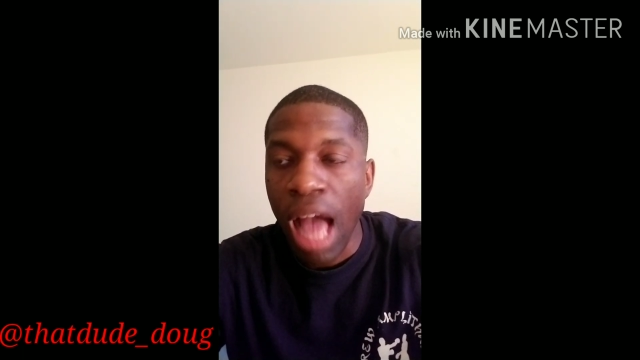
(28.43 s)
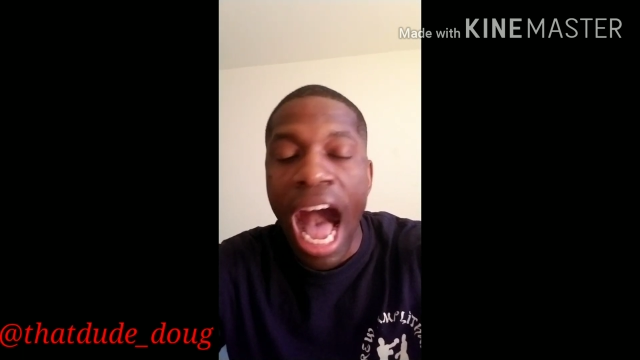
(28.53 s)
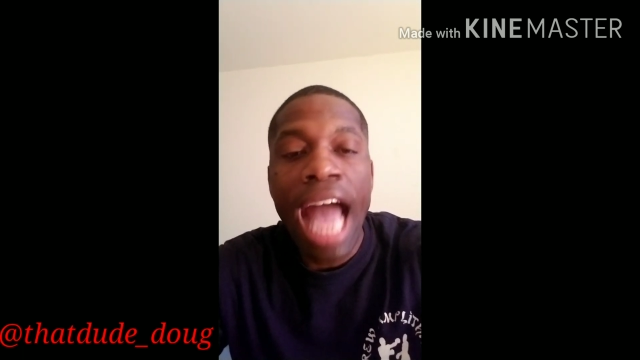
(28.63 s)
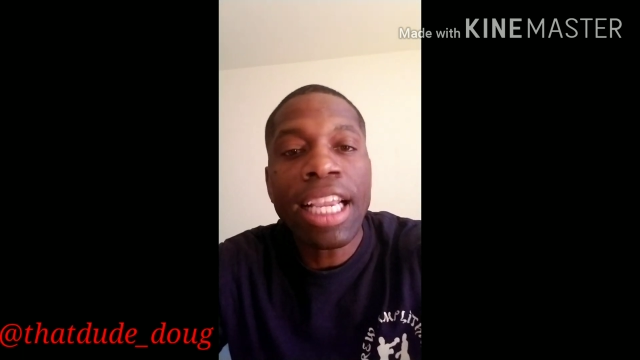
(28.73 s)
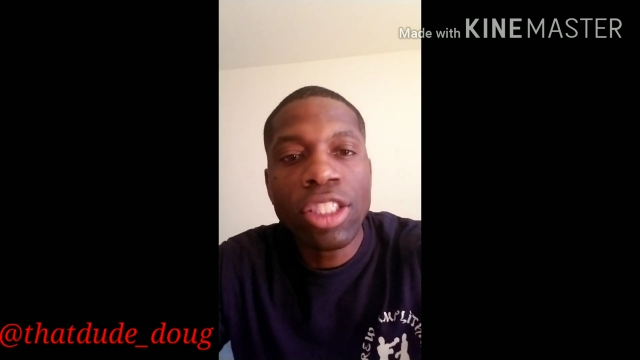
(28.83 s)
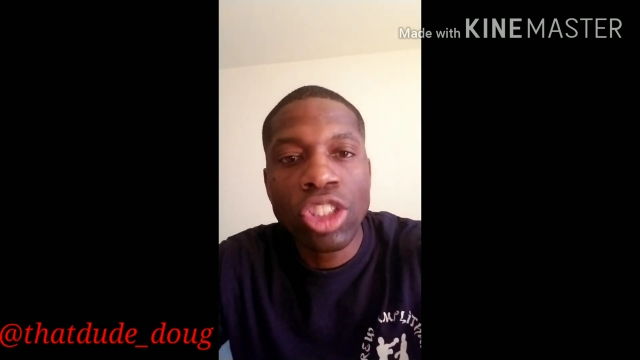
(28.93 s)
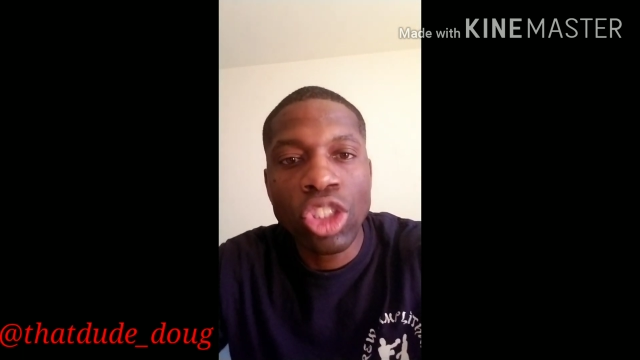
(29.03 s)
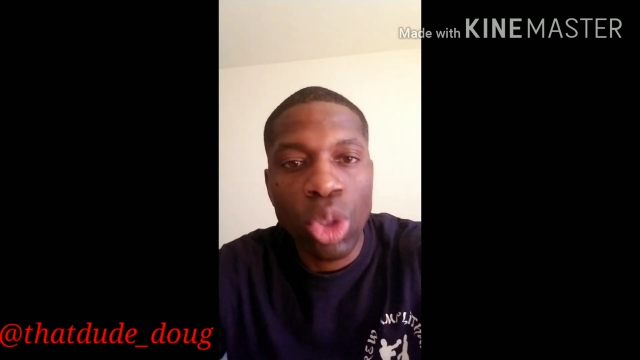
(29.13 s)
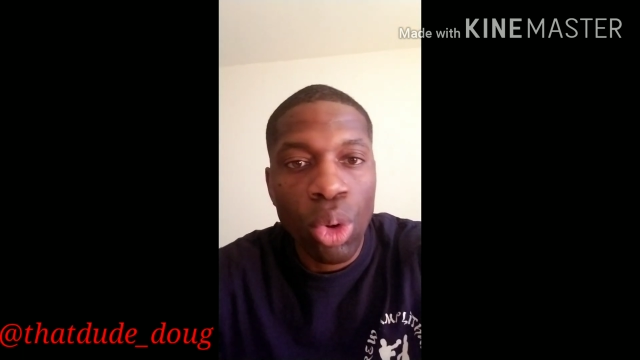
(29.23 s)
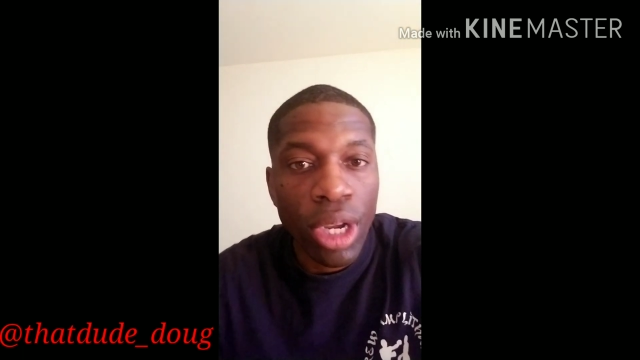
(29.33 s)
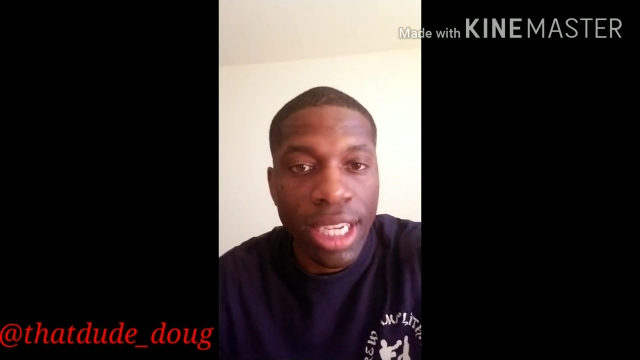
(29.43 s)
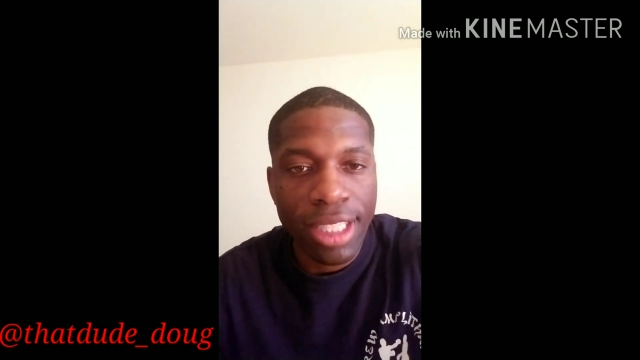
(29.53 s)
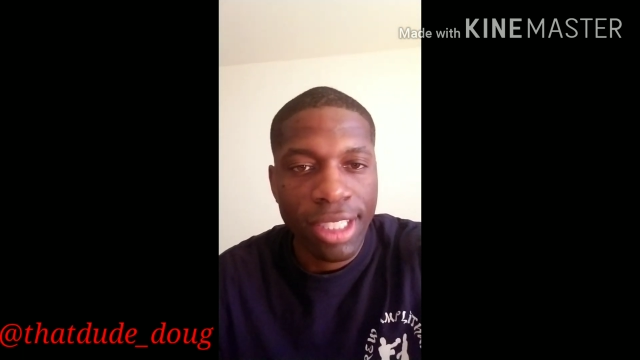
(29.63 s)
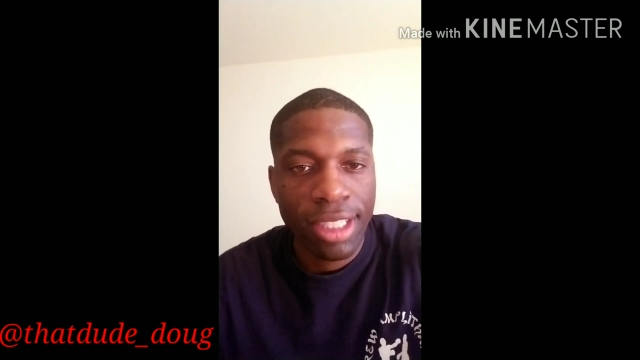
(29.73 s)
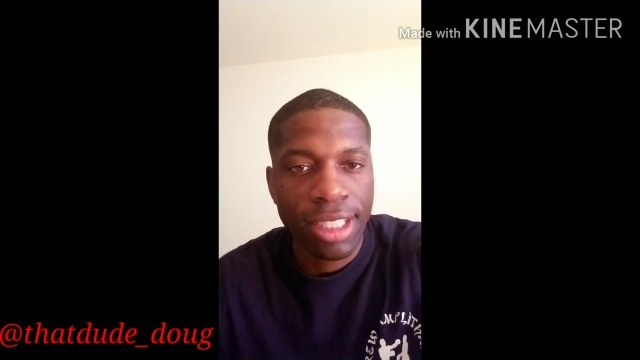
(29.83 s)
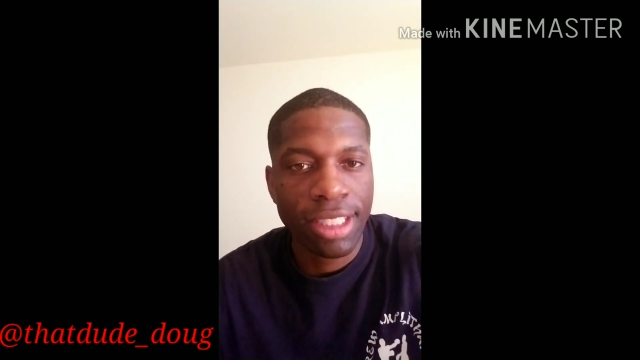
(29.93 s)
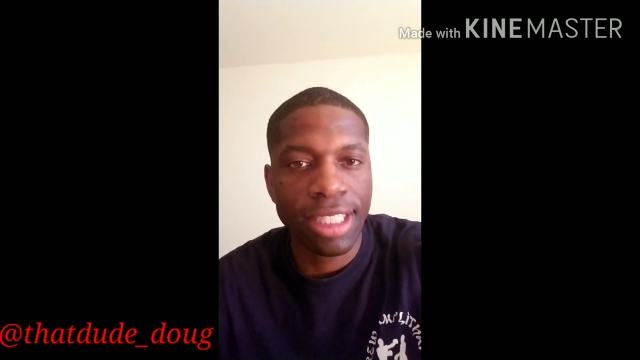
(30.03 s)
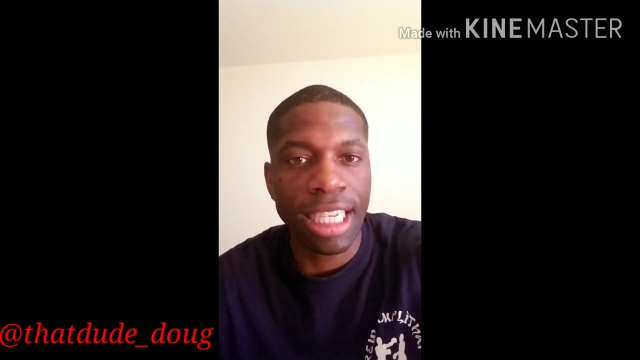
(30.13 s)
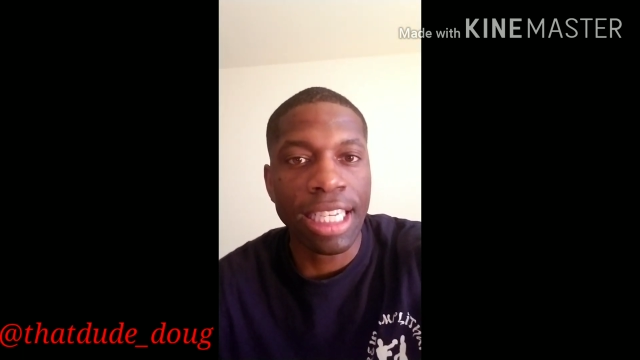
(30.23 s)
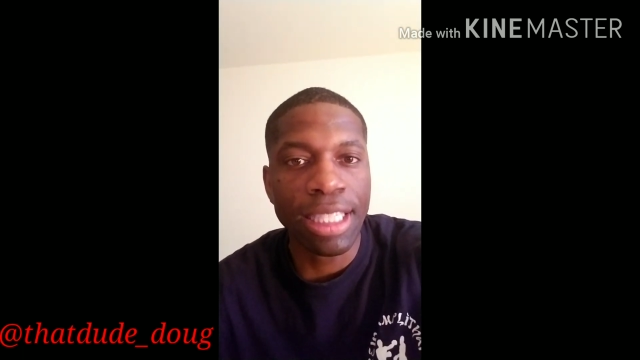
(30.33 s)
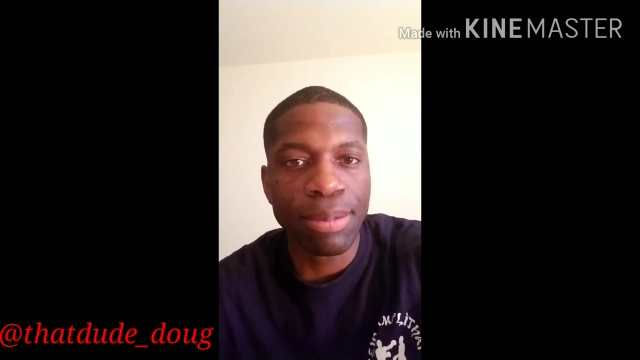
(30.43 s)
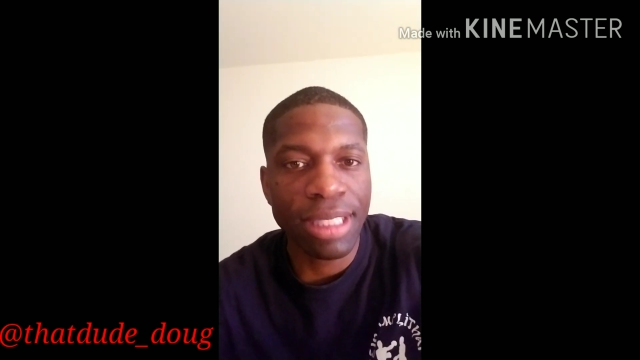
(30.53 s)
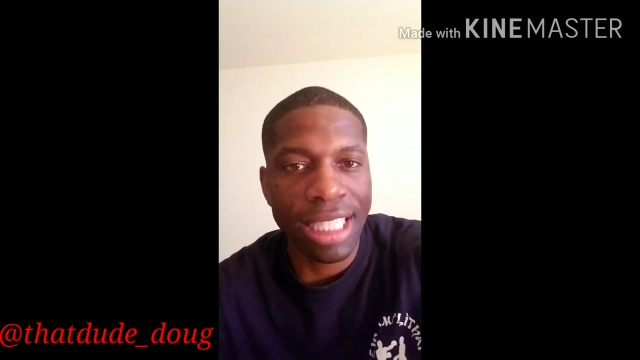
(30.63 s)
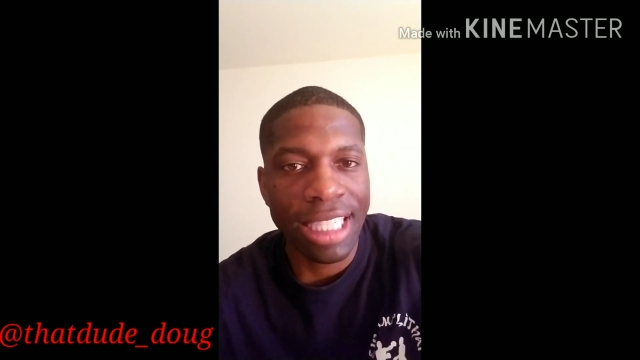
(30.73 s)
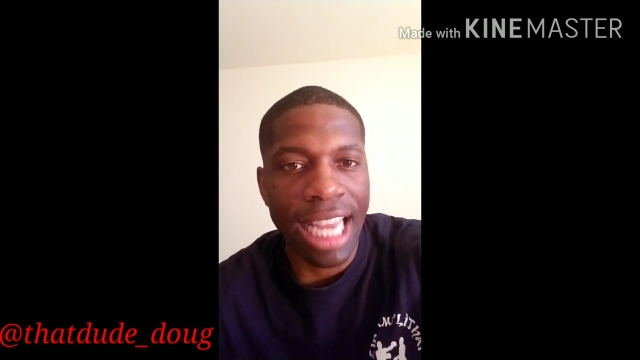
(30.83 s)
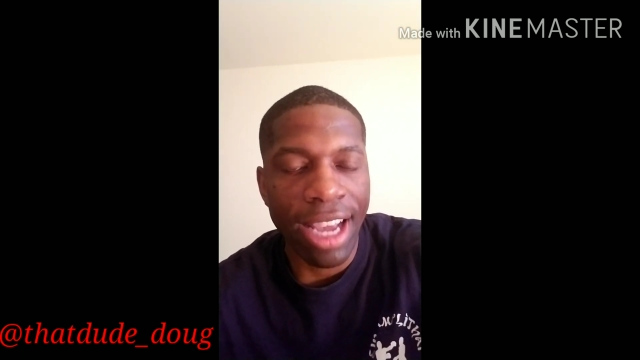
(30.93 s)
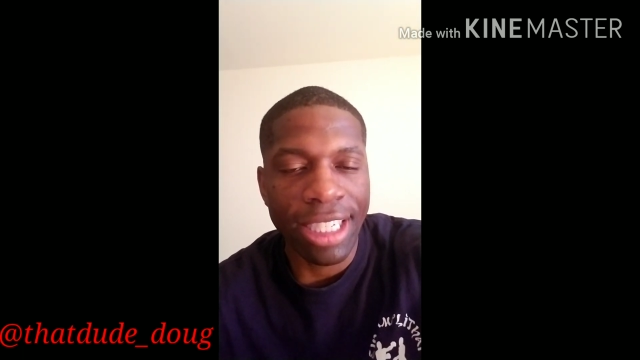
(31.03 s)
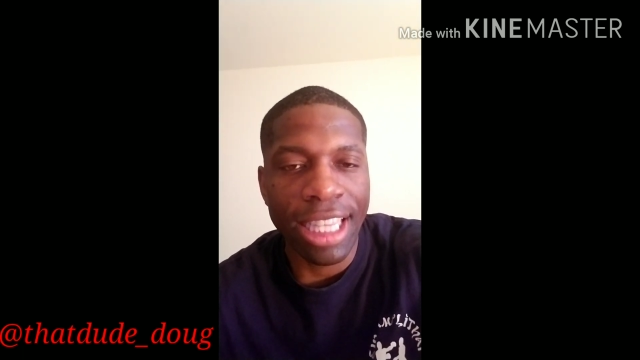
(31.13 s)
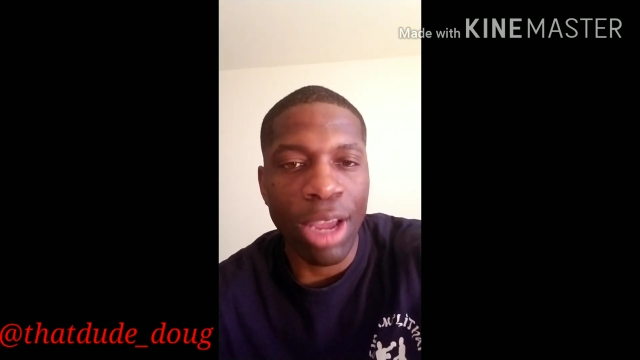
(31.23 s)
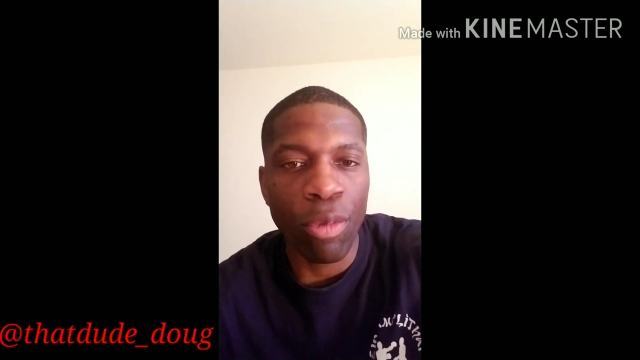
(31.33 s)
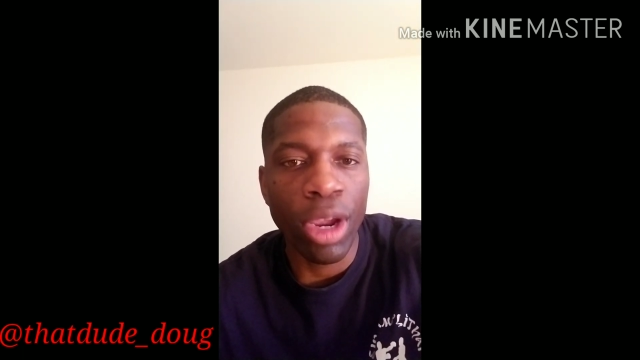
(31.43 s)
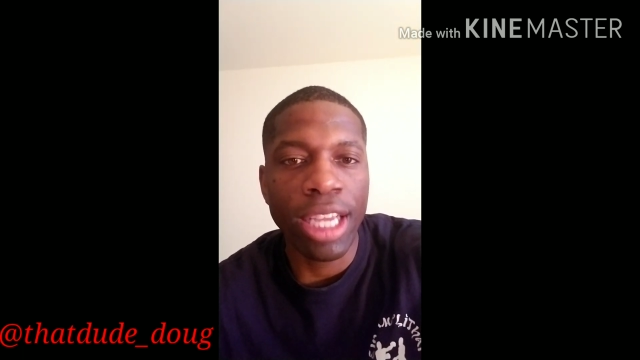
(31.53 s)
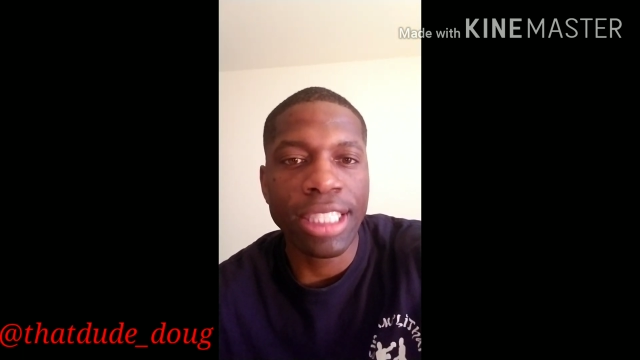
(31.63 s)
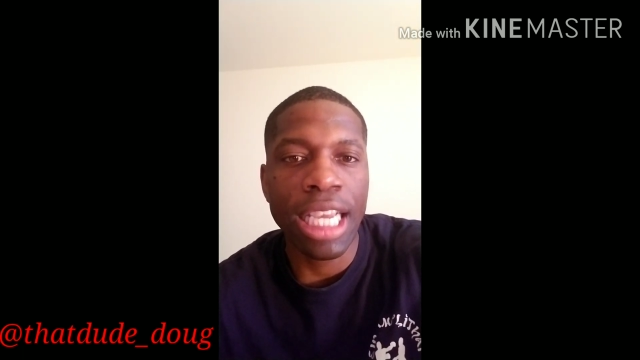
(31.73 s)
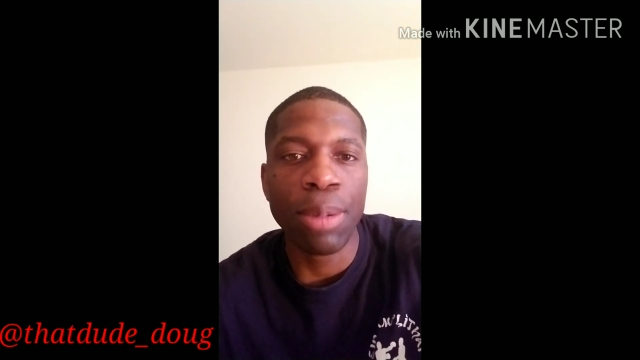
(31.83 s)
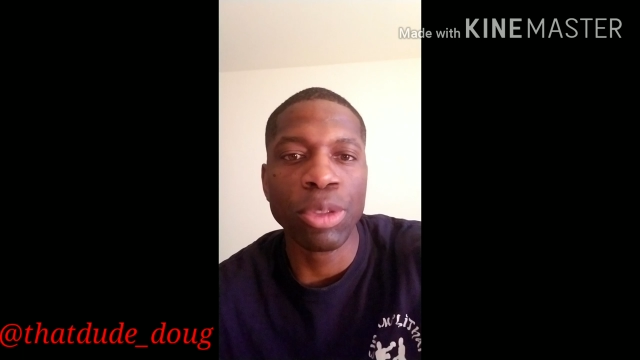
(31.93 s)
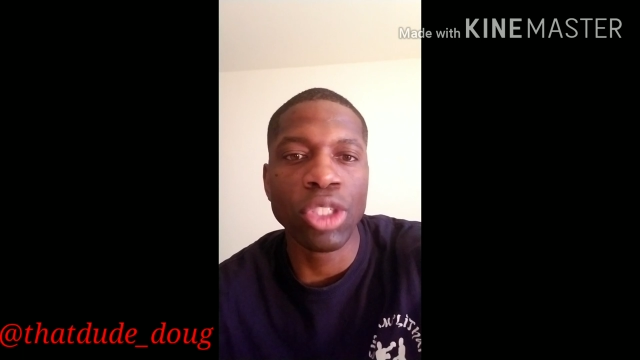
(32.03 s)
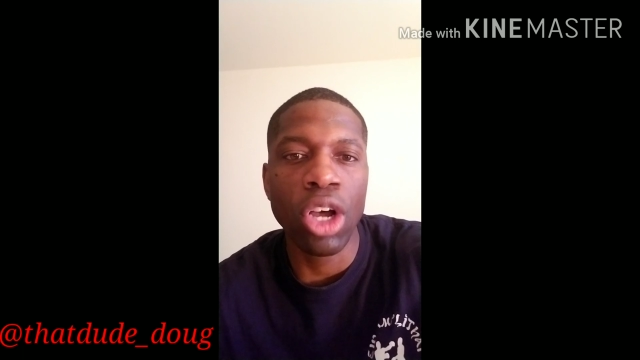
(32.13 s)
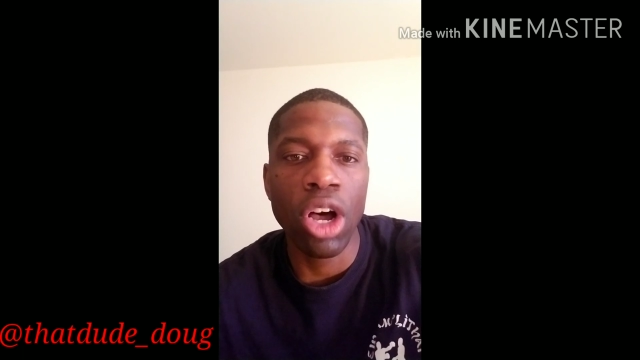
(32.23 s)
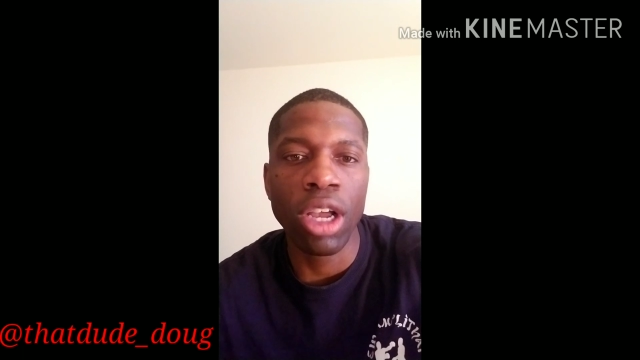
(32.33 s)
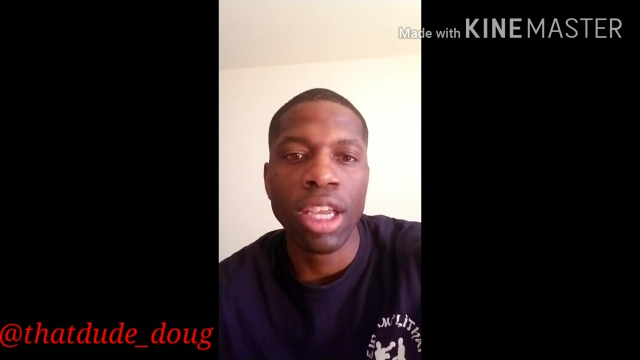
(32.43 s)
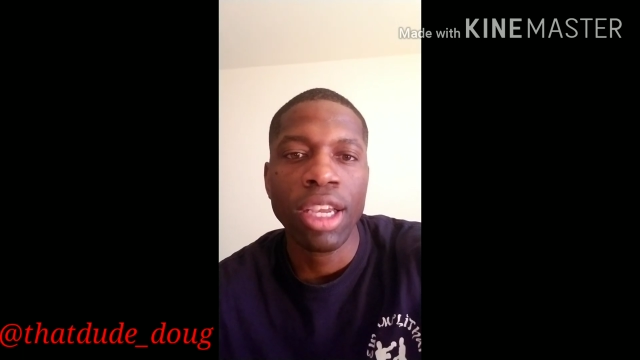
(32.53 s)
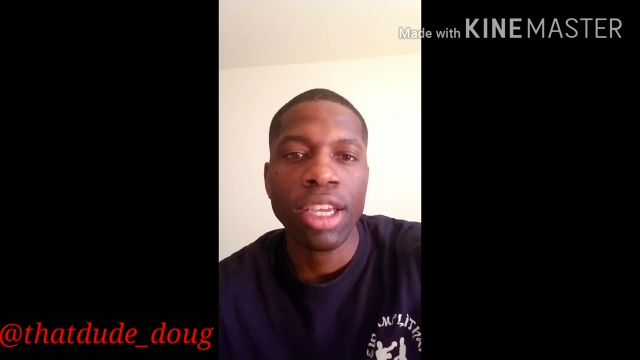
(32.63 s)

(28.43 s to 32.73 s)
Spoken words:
I enjoyed seeing them sit down at that Red Table Talk